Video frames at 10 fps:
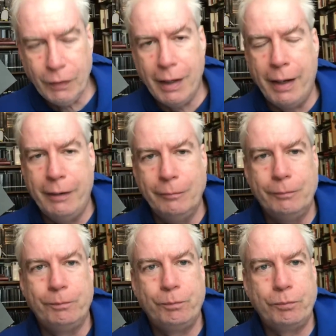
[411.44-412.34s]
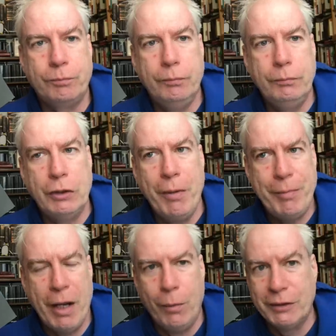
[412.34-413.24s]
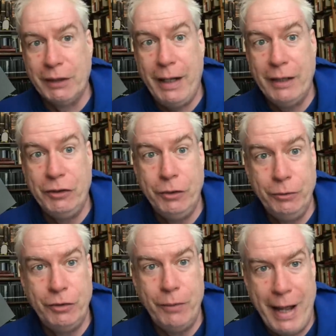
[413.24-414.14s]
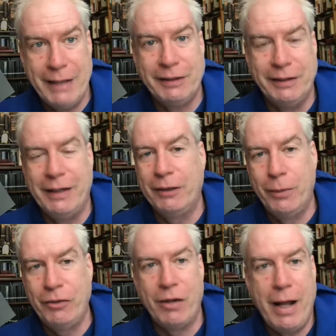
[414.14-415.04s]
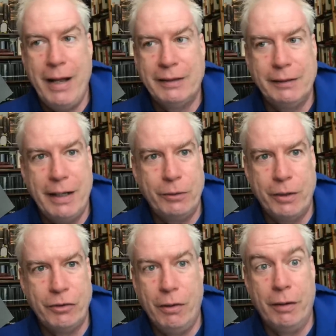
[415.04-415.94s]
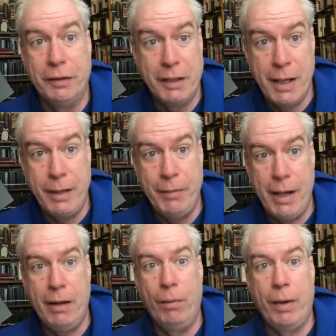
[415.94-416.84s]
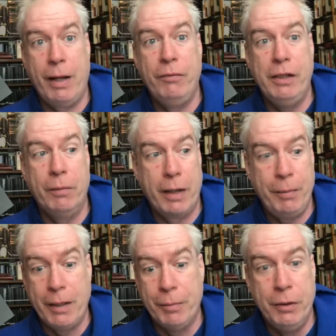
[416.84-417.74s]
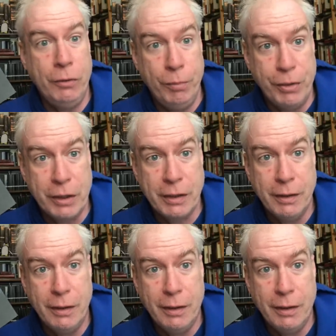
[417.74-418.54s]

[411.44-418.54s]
uh, so maybe I wasn't as used to asking that question. I ask that question all the time now. When I read, when I pick up a new book,